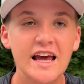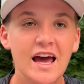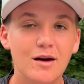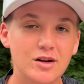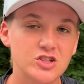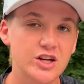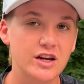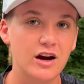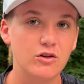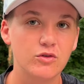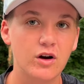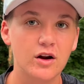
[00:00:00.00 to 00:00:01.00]
And my
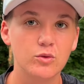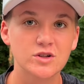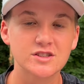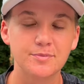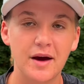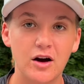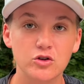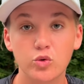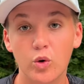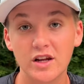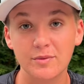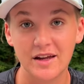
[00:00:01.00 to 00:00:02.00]
shakeout run was about
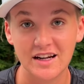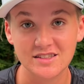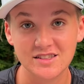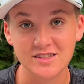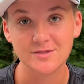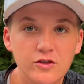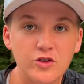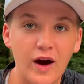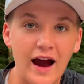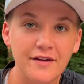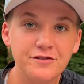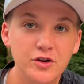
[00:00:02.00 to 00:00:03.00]
20 minutes. So
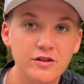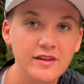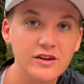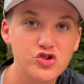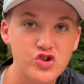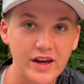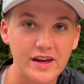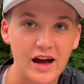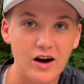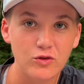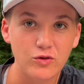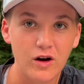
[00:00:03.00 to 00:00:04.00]
after the
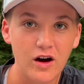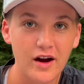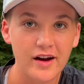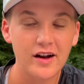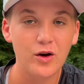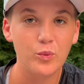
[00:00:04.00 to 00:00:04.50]
shakeout run,